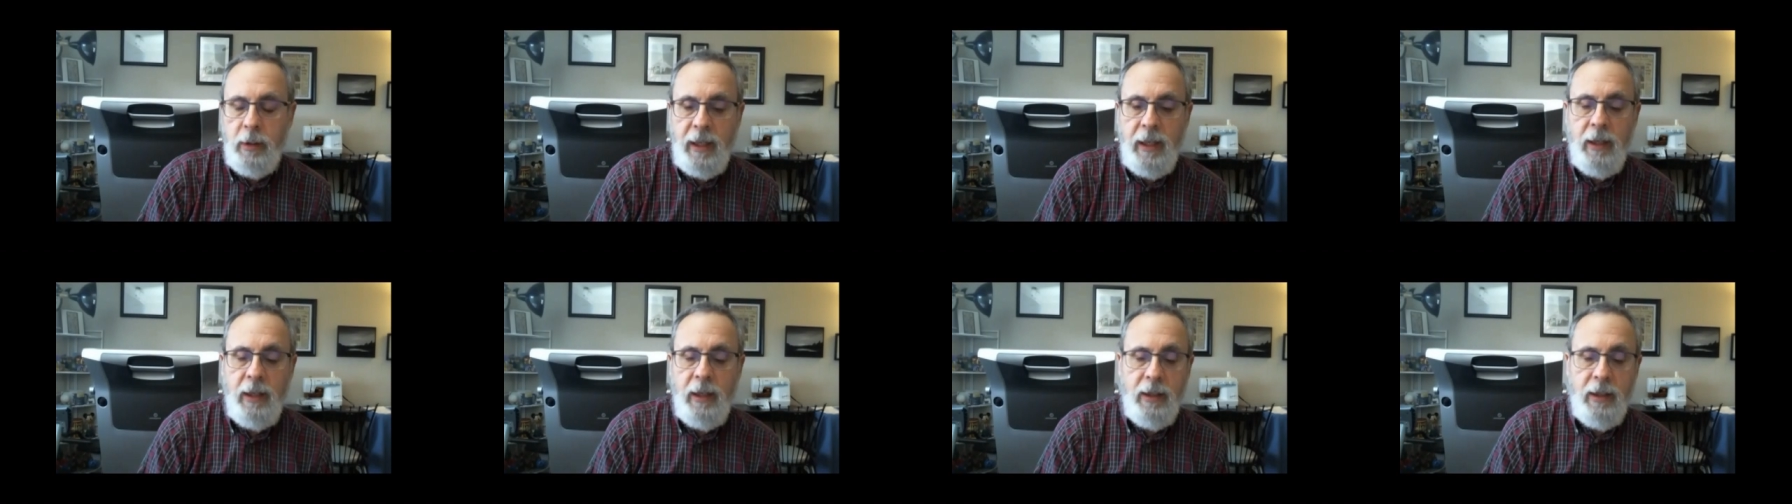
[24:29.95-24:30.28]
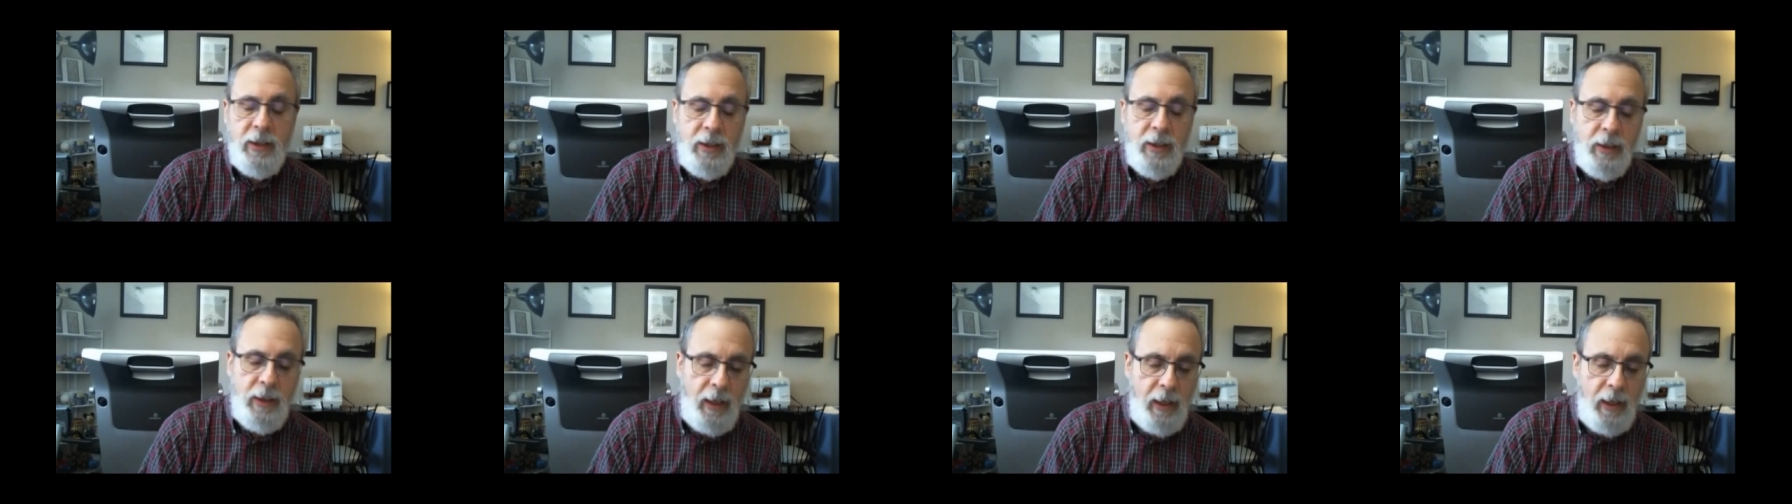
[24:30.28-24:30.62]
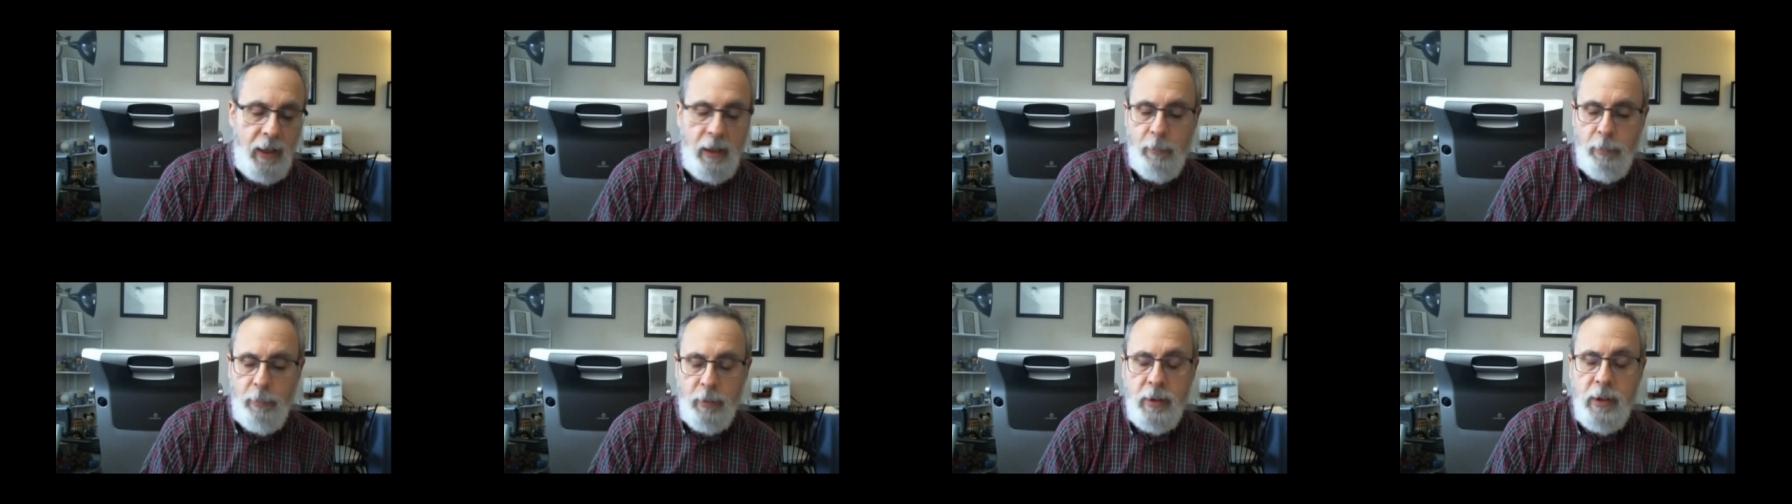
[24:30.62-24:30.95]
get a
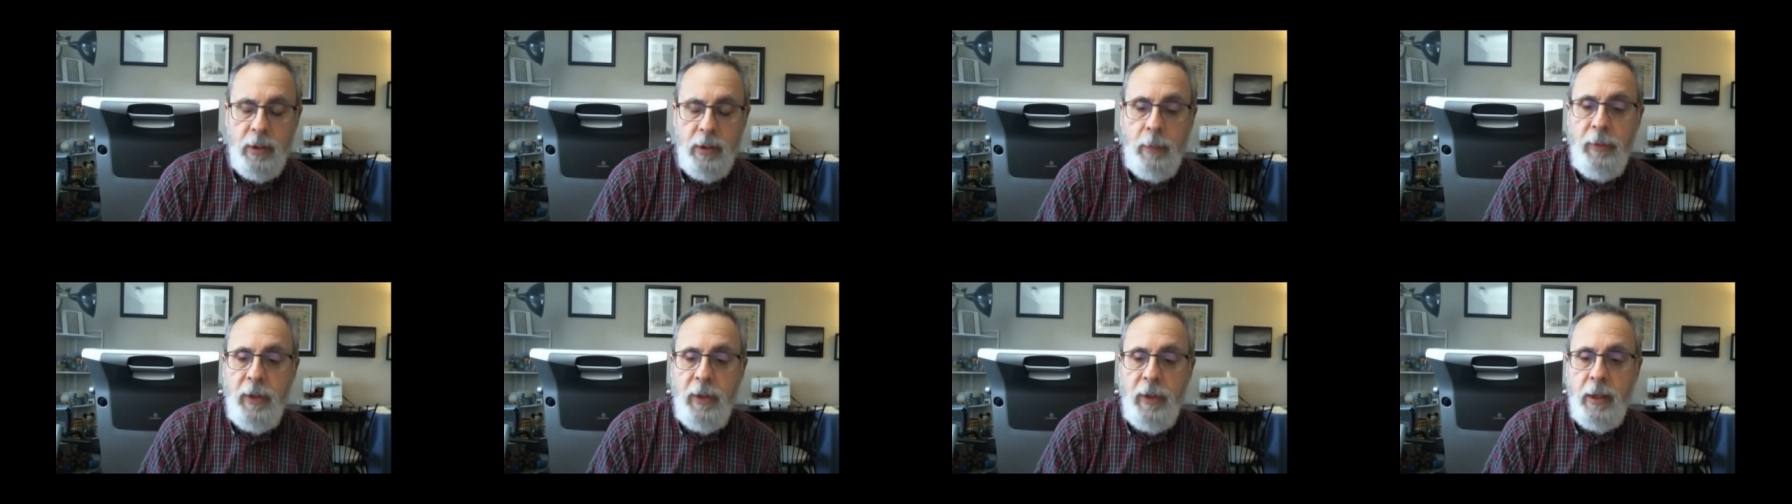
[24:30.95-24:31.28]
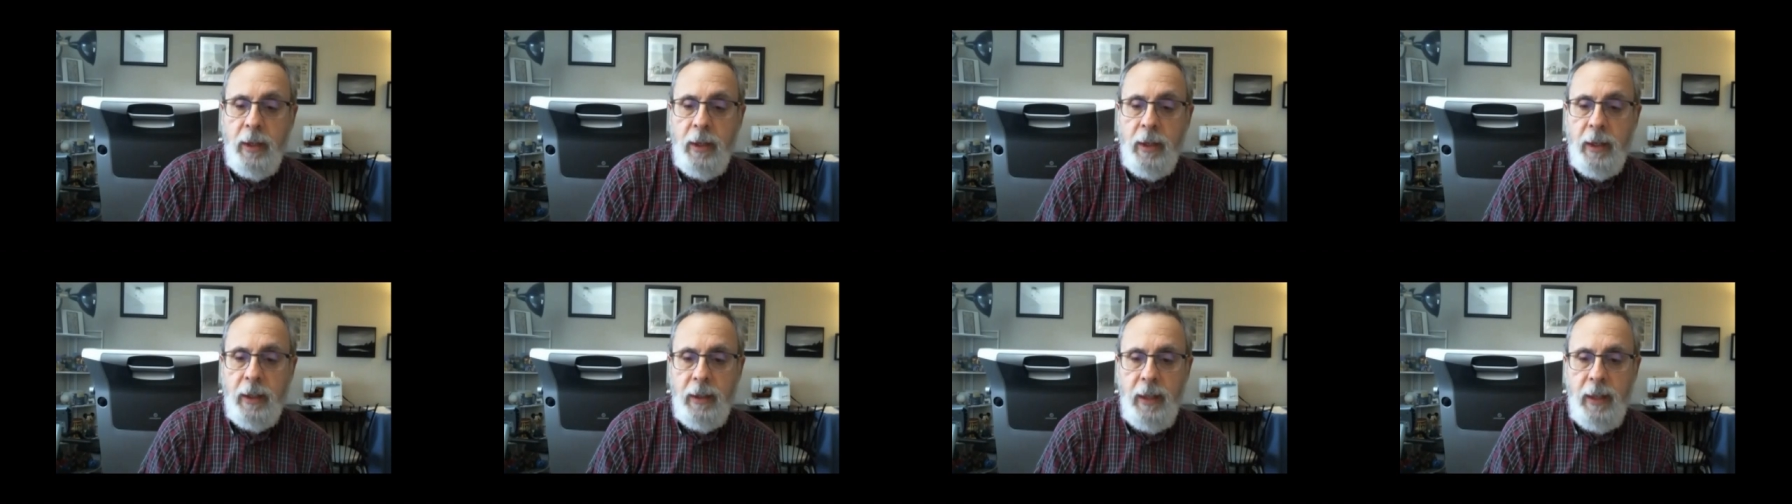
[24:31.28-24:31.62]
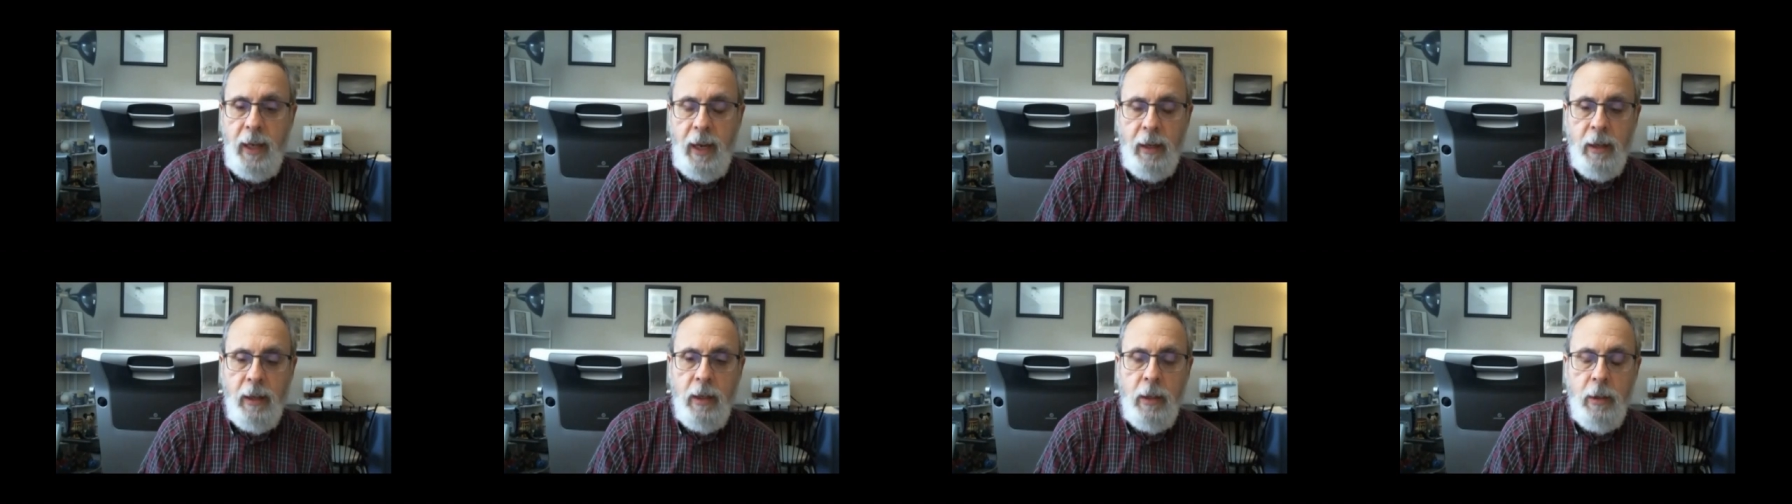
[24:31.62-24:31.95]
stamp or something like
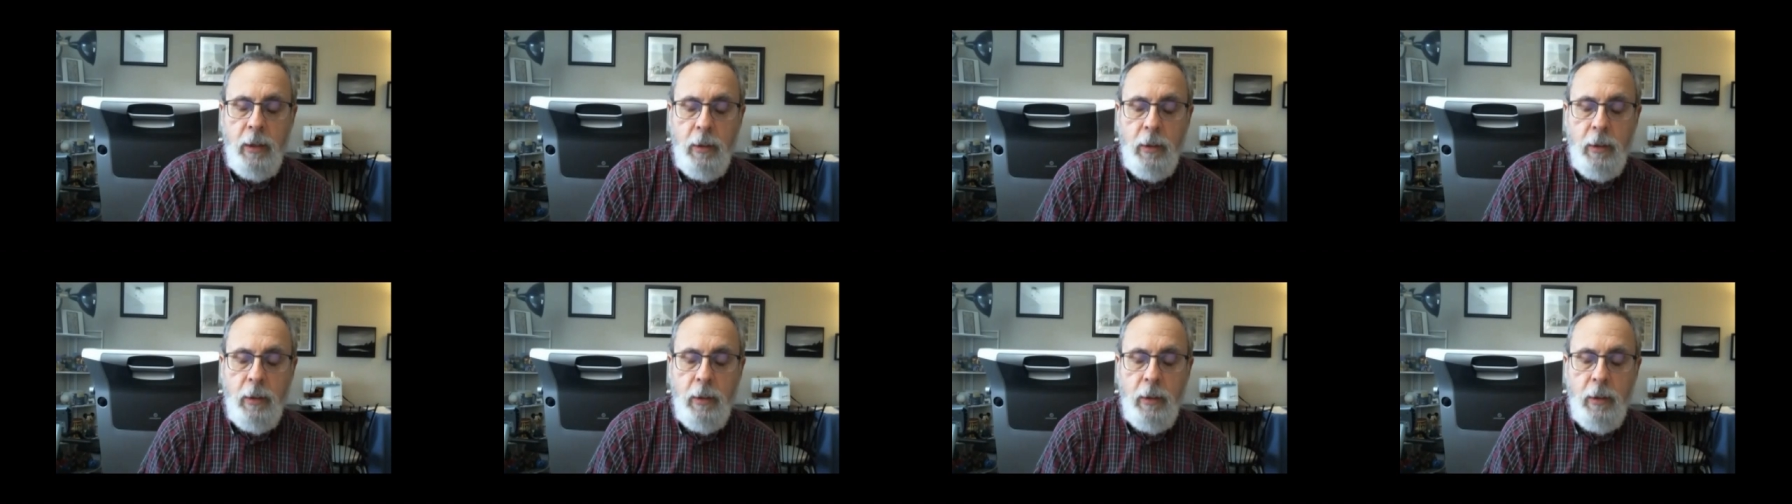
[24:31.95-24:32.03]
that.